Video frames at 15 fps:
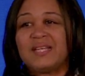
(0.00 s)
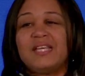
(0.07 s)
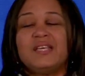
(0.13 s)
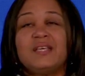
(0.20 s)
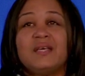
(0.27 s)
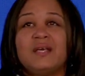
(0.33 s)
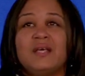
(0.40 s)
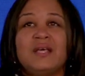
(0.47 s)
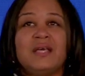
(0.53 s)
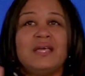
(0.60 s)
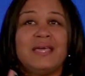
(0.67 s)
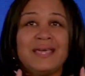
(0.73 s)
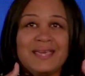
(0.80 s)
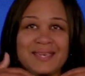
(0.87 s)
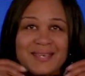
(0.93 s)
He
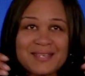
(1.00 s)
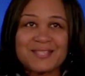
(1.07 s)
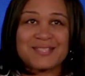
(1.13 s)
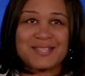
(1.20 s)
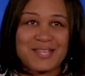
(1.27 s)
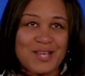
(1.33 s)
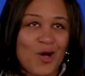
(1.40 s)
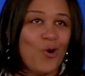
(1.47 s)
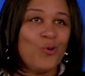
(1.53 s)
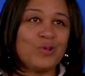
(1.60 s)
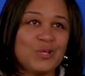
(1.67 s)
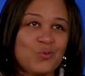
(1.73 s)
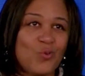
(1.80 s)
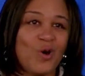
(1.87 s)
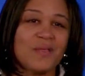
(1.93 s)
he is the only
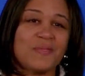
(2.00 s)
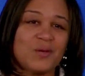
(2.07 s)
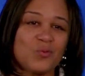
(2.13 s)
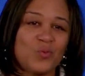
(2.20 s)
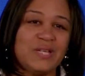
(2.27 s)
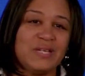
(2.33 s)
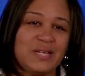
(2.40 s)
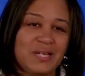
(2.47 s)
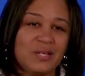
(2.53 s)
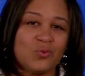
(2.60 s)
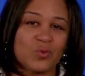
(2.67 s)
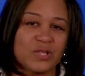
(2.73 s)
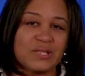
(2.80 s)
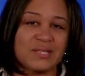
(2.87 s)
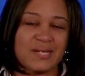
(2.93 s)
one that we need
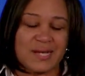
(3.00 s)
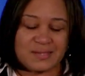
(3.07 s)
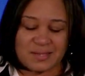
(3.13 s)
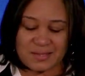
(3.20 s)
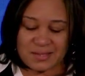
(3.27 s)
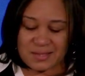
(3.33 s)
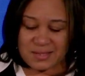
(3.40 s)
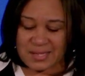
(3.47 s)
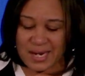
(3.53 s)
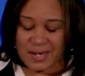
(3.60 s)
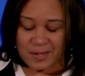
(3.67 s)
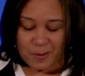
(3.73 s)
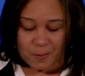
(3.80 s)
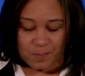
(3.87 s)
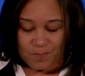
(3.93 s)
really as a
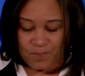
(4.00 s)
sustainer.